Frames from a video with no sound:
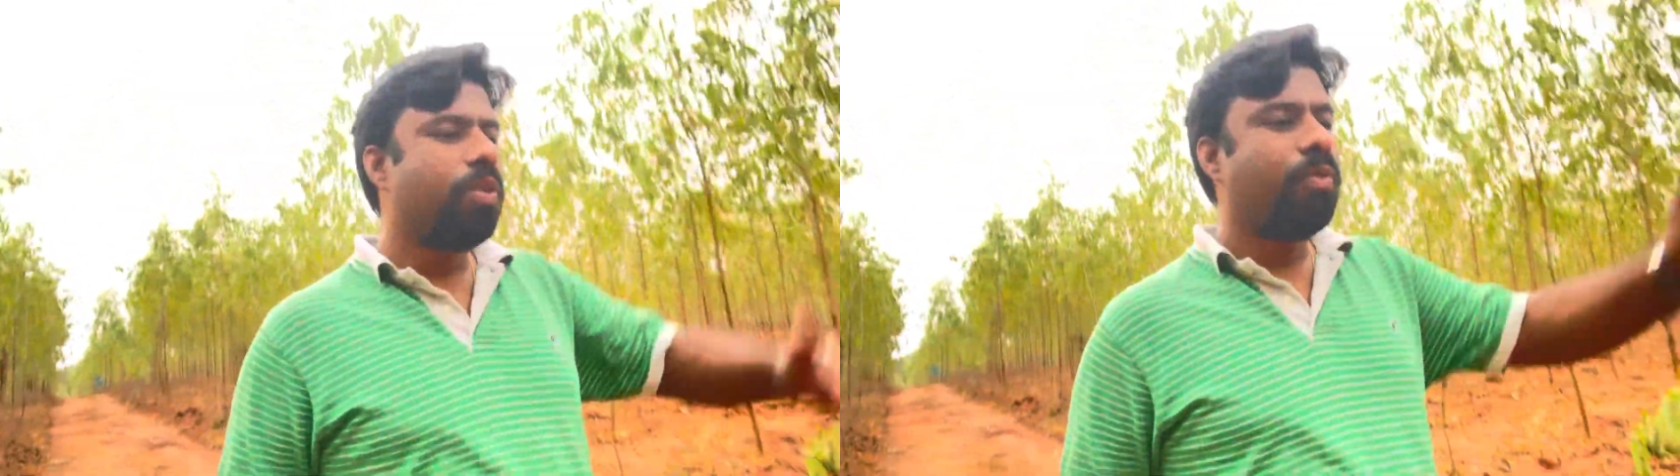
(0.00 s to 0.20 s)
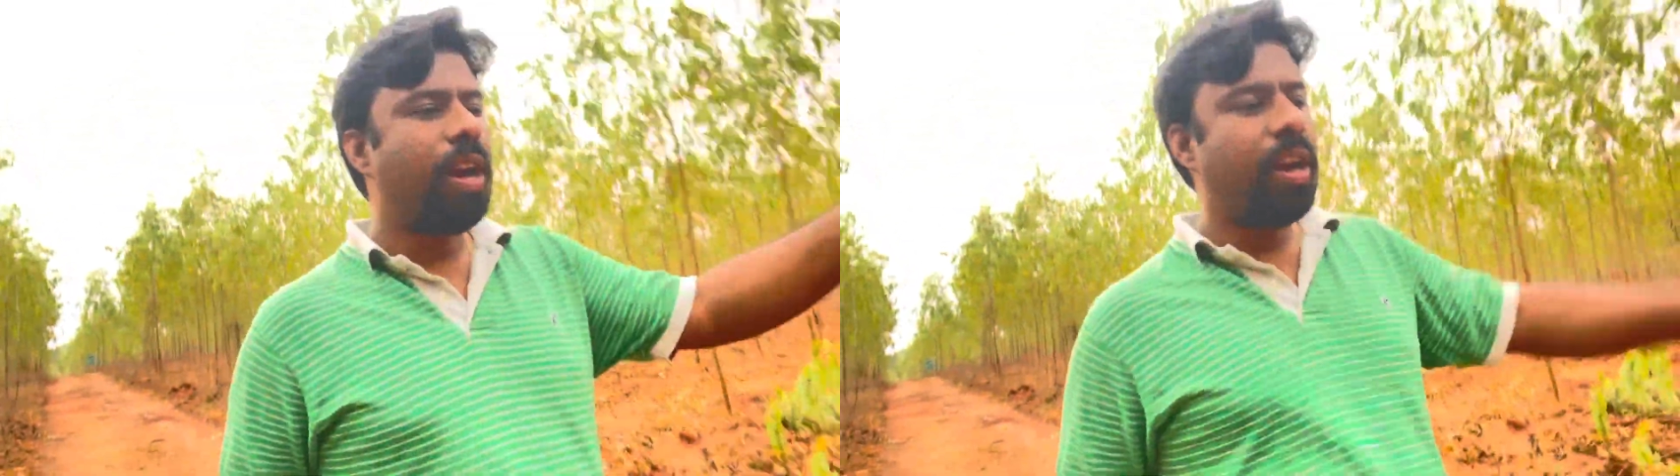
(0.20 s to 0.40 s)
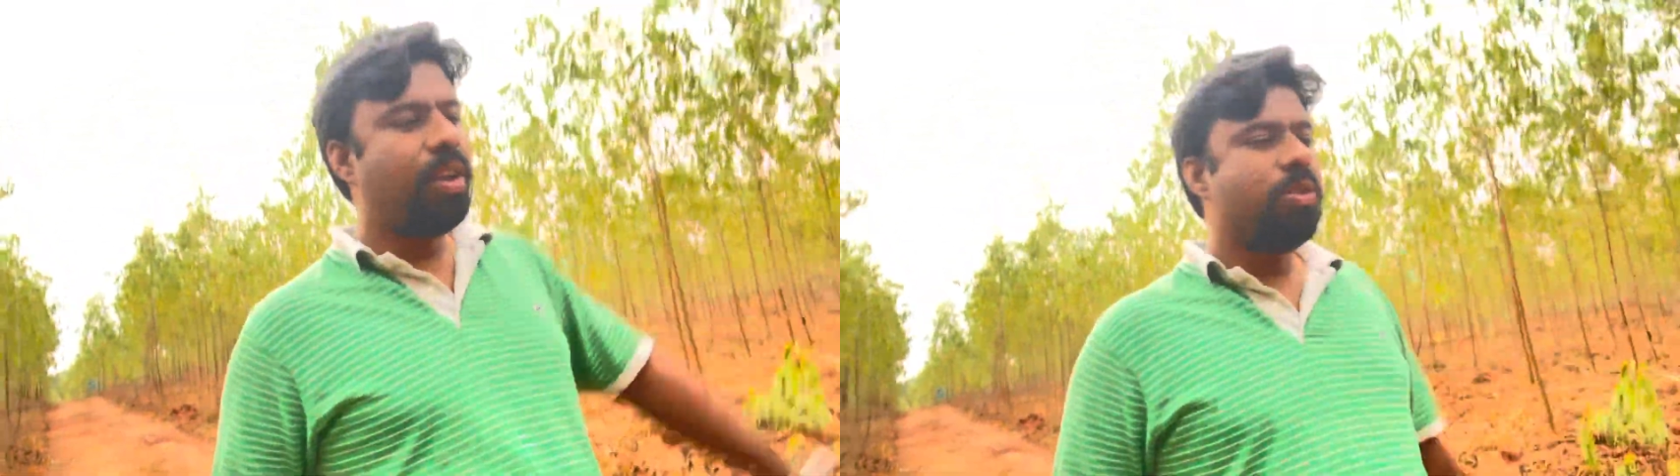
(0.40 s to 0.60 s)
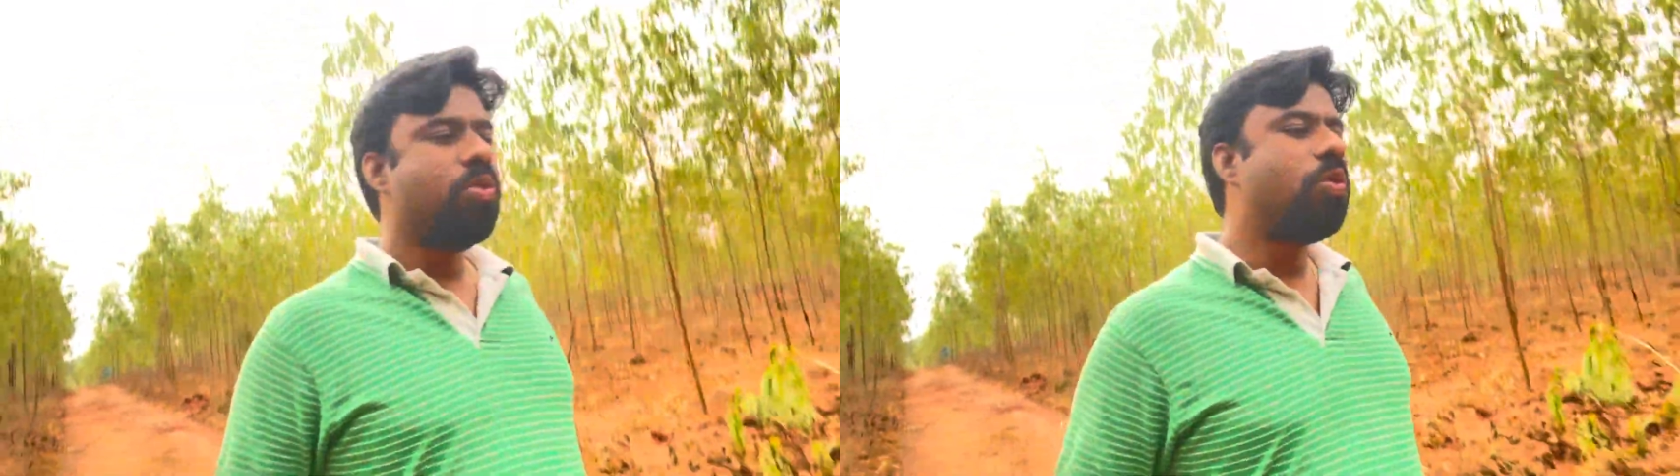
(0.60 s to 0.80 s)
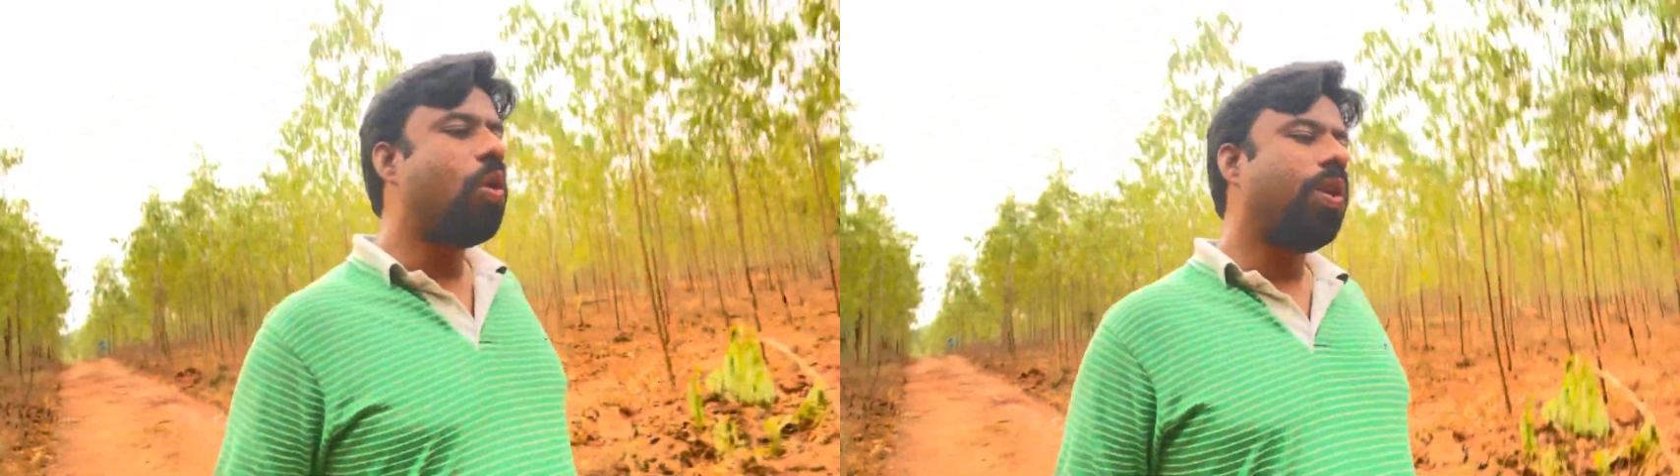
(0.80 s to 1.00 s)
why
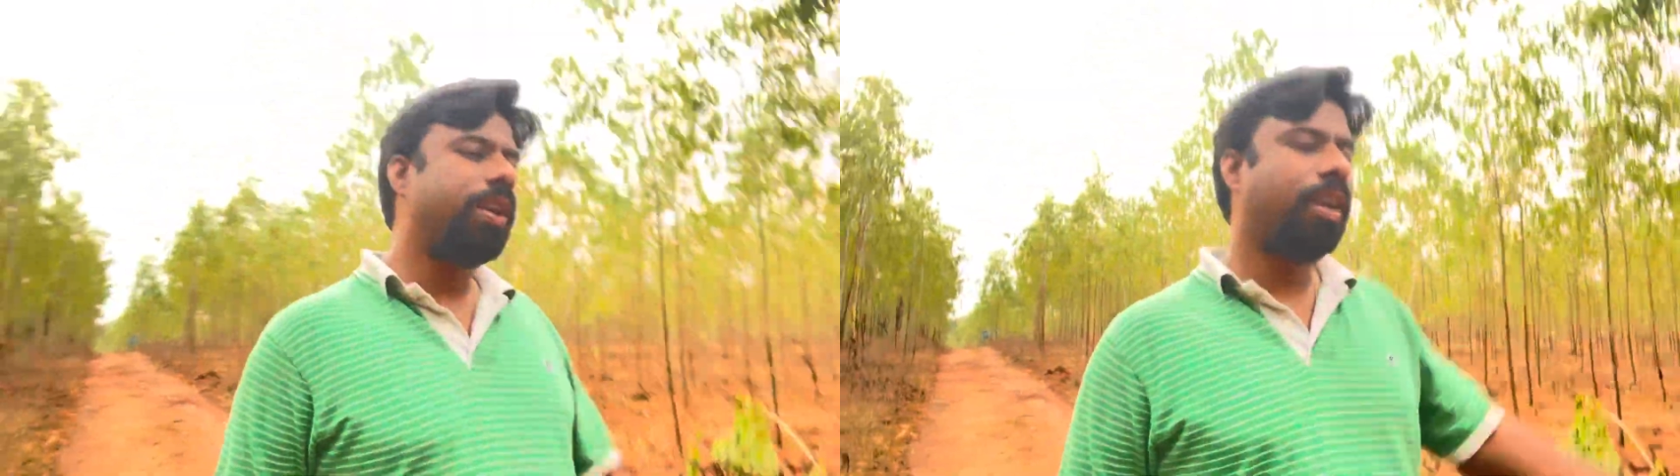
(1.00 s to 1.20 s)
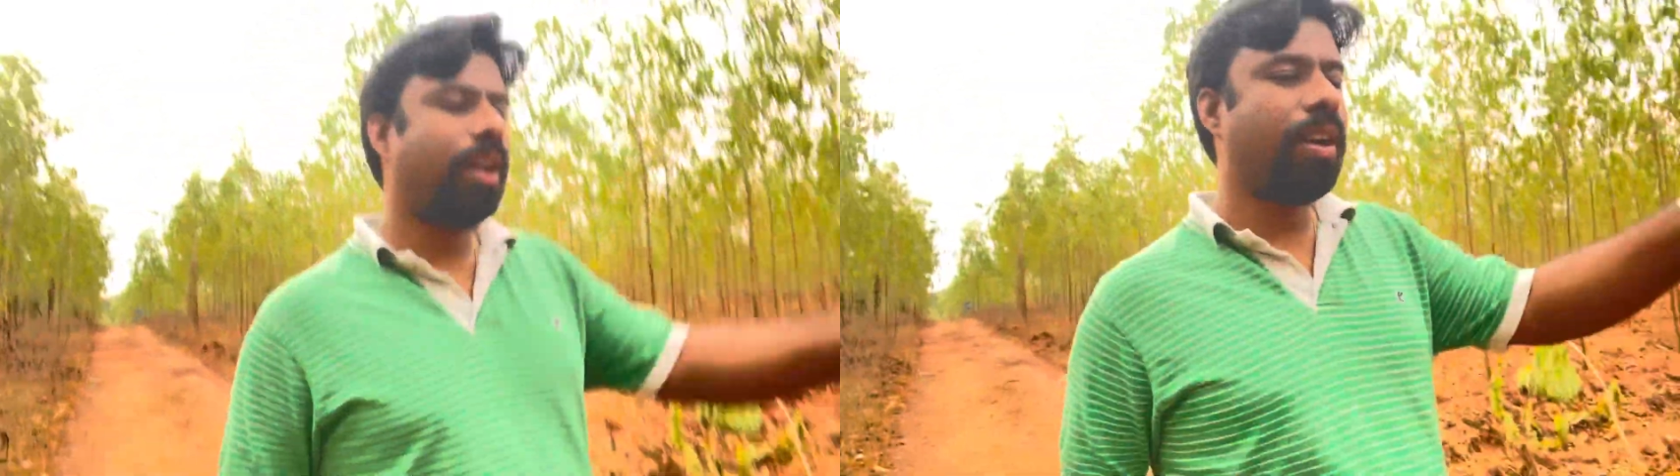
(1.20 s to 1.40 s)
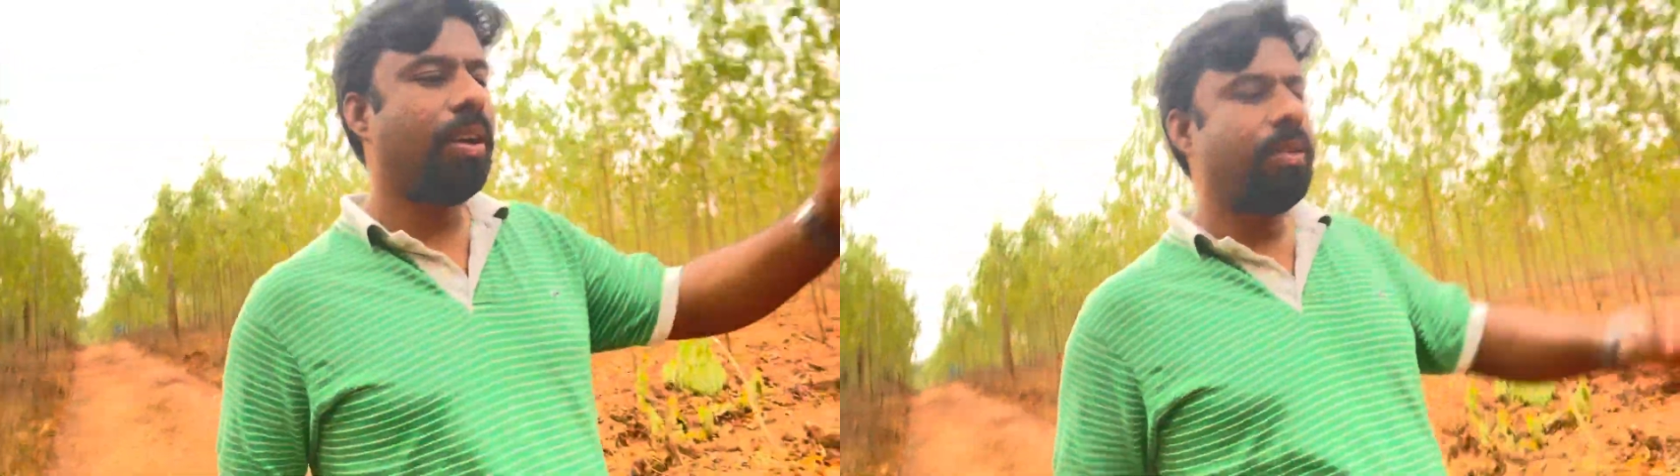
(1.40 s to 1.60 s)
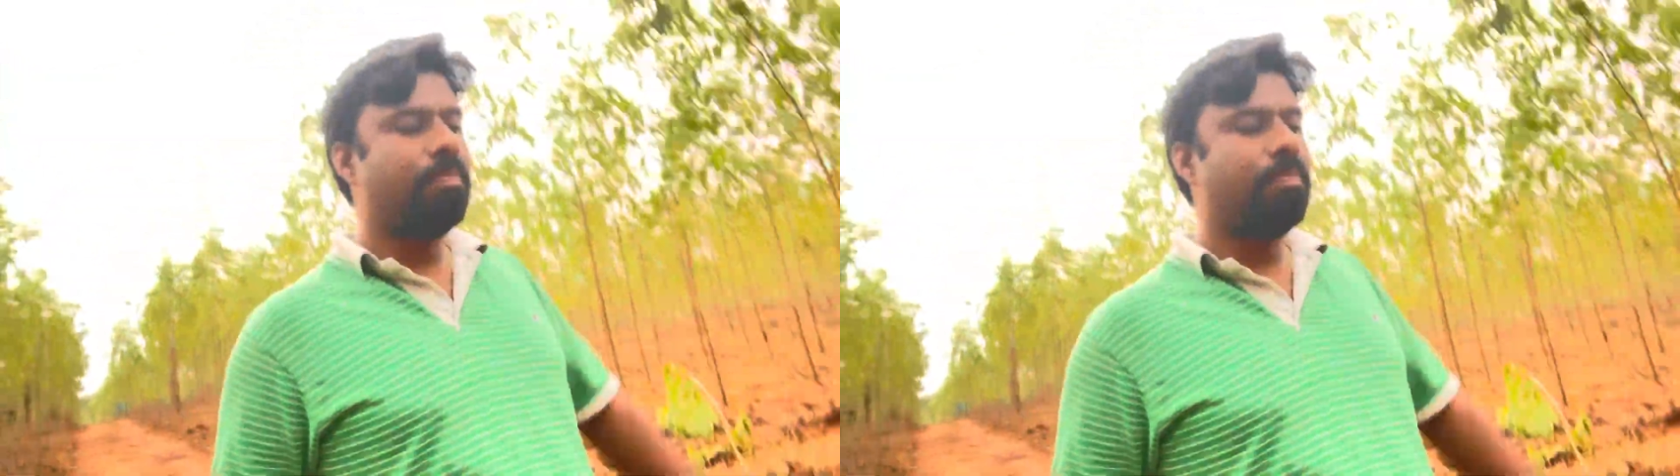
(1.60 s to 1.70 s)
you go in a